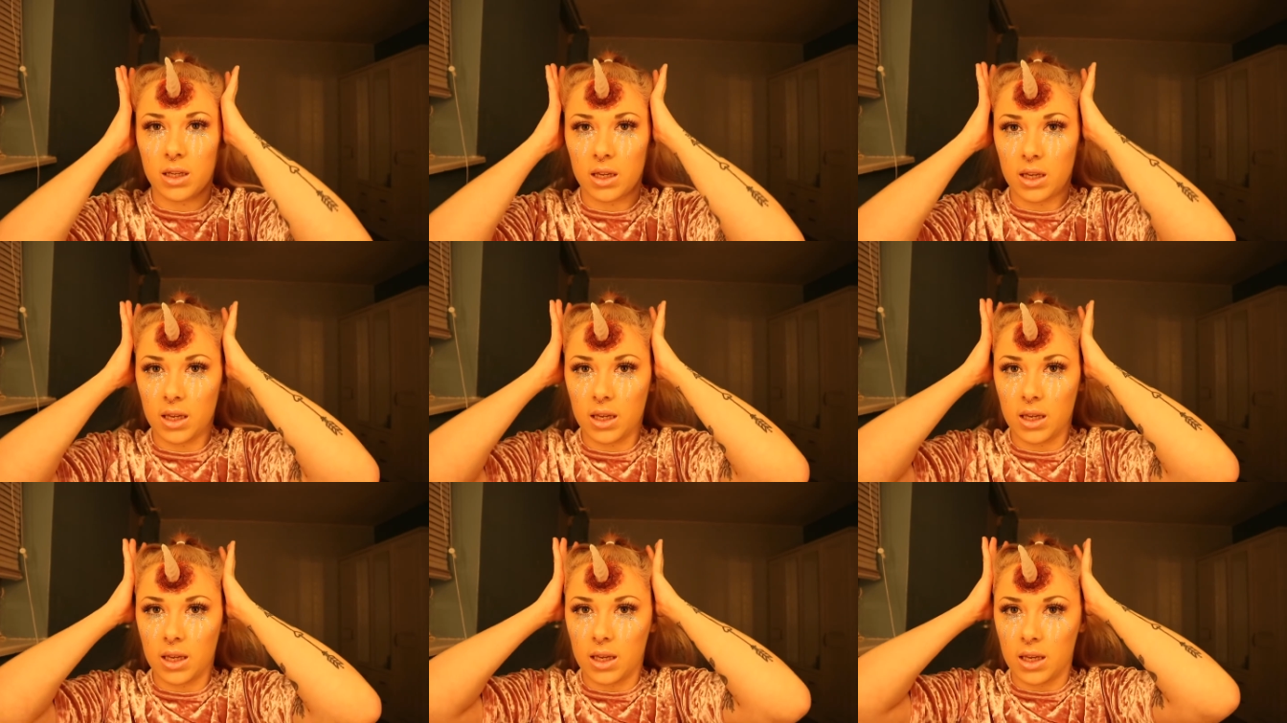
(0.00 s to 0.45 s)

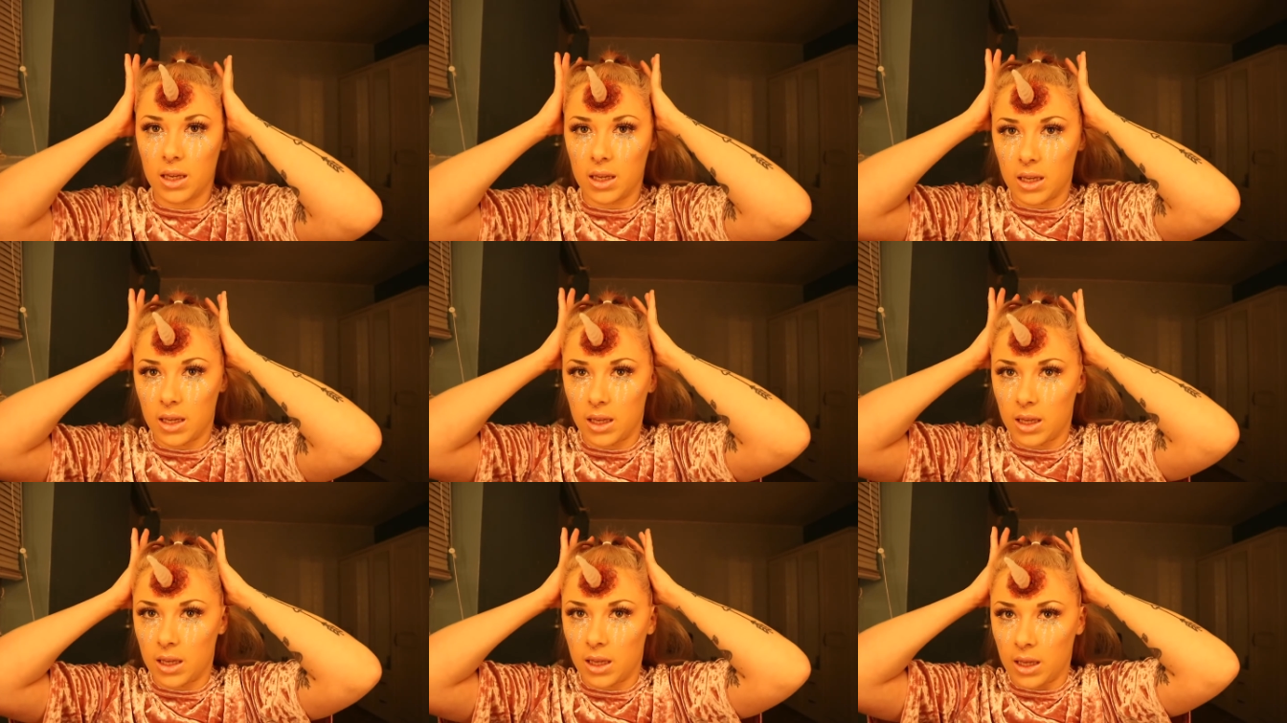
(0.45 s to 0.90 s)

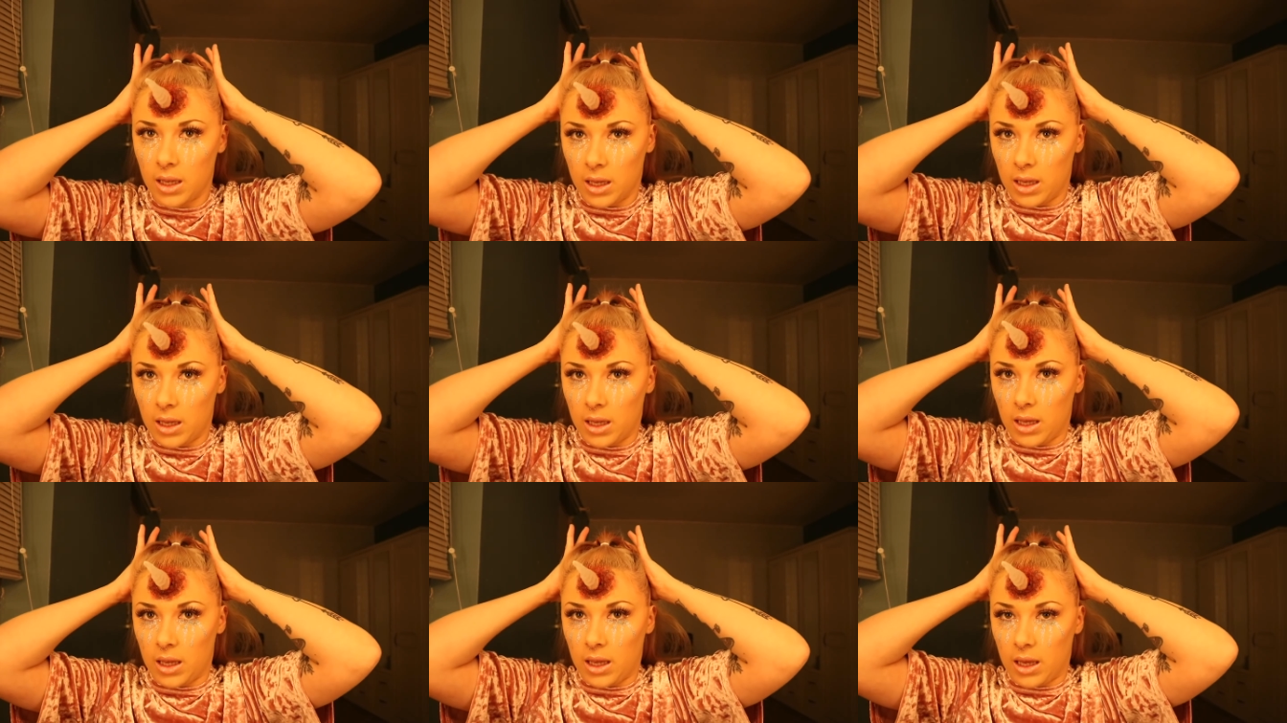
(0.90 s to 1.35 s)
ear
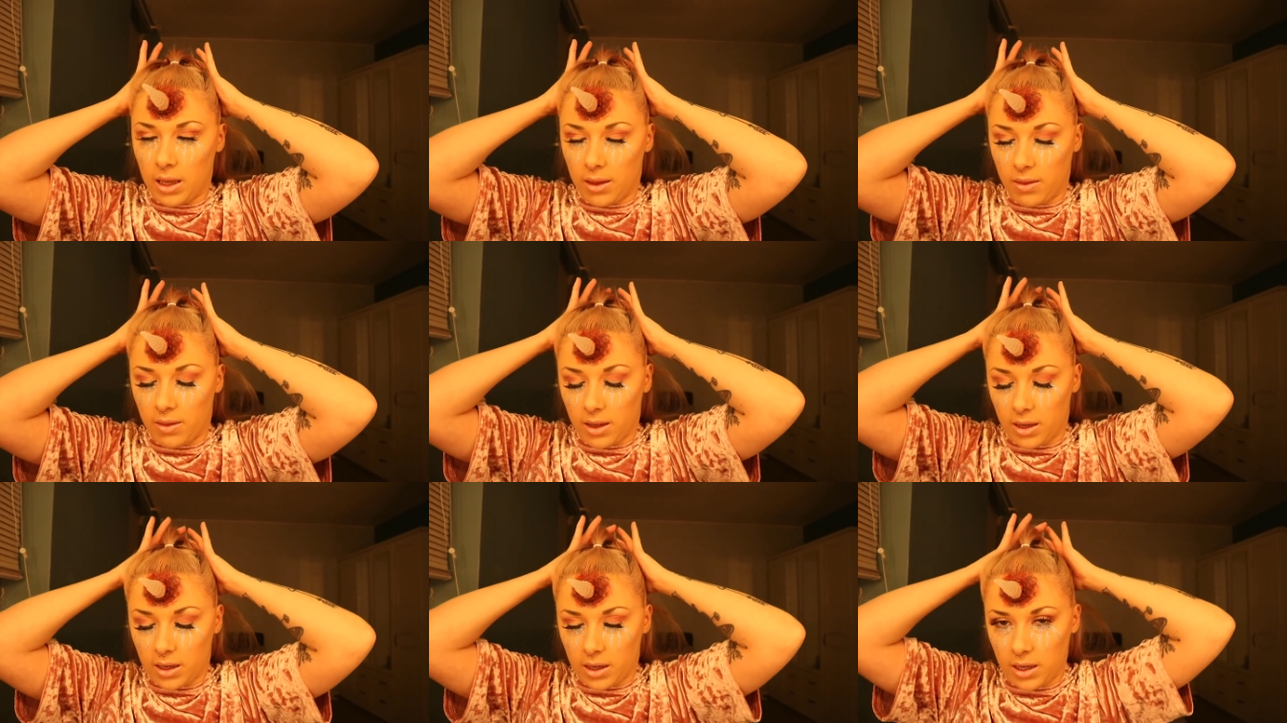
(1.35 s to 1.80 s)

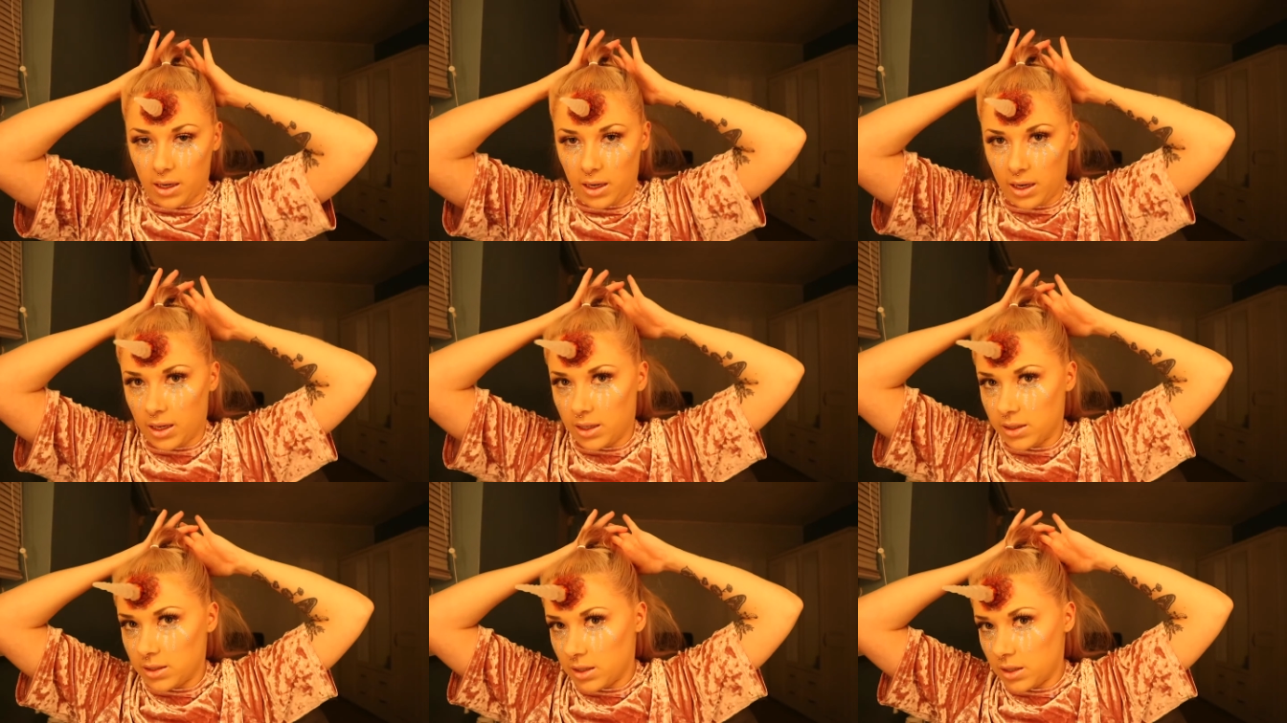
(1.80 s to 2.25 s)
and then
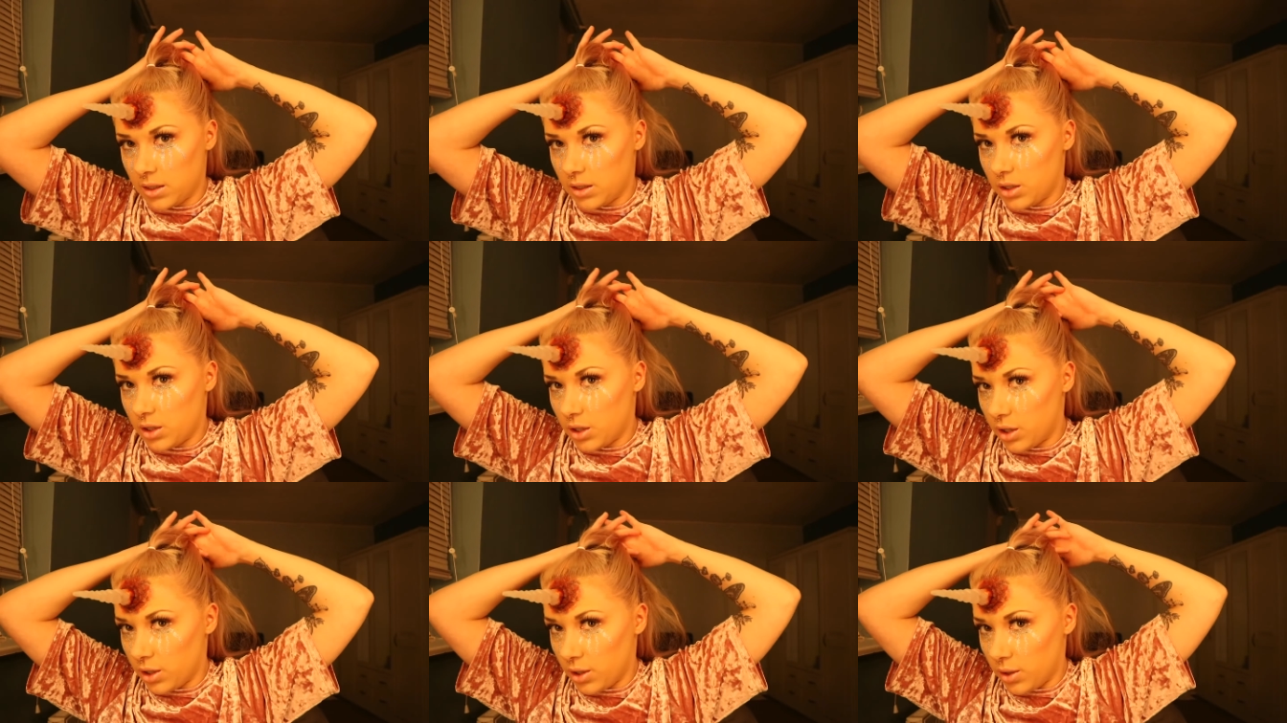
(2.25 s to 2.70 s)
connect it
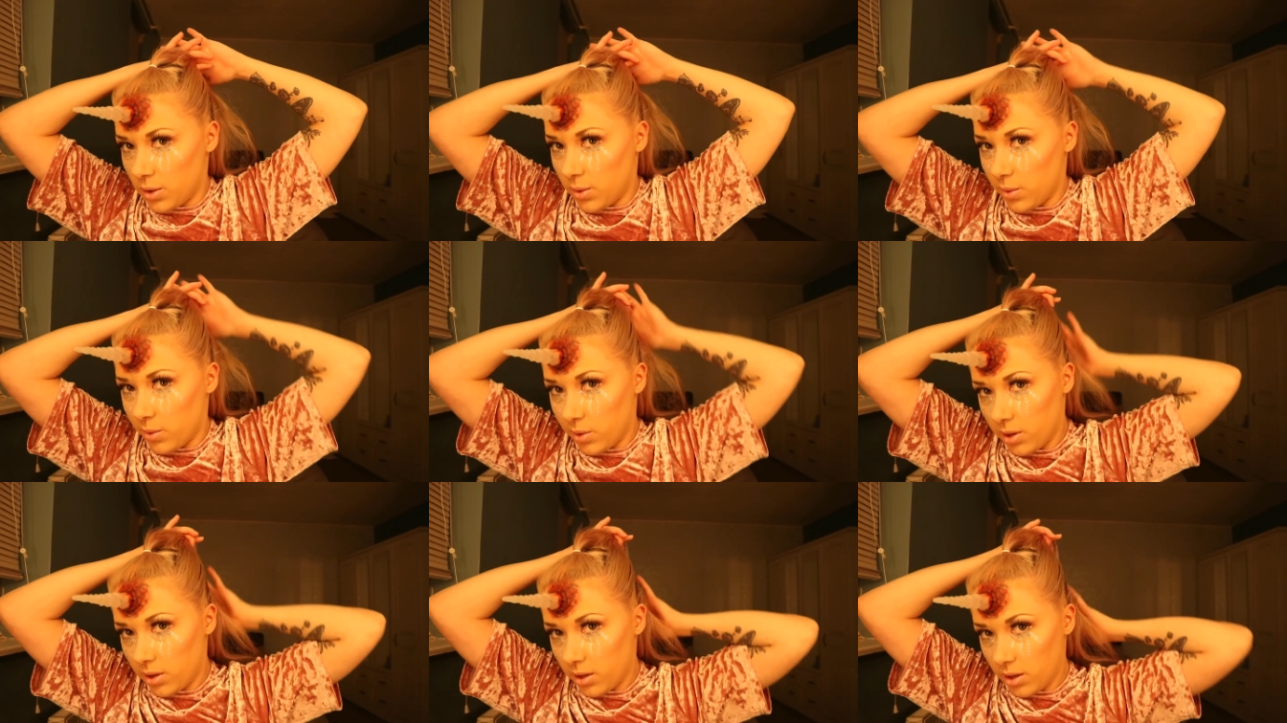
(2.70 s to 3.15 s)
to